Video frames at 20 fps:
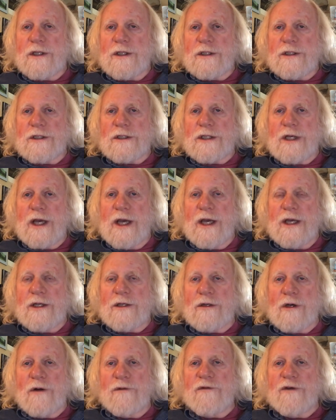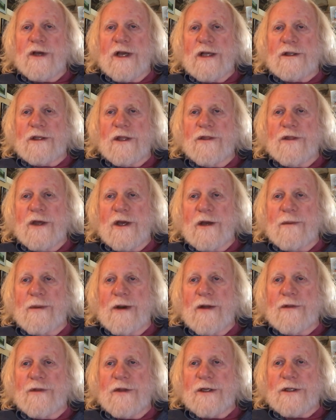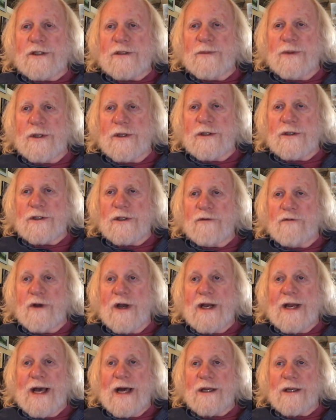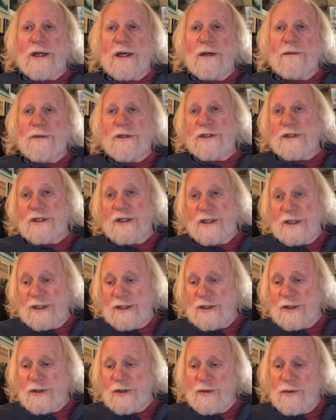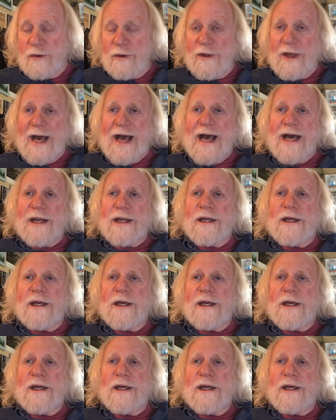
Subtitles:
saying, don't forget to think about this because the right outcome is this or that.